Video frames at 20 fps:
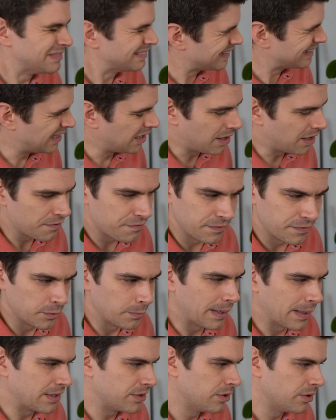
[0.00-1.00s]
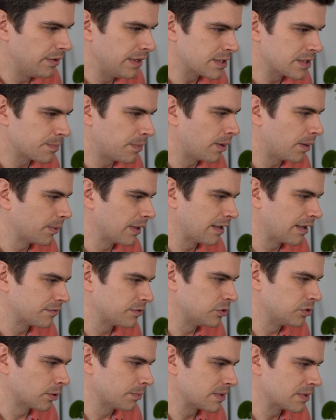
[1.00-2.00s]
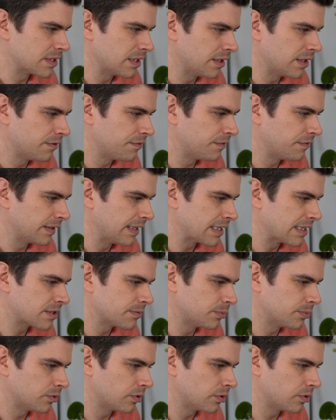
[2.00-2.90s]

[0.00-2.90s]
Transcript: Oh, I feel bad doing this, but I'm going to have to drop this in the forgettable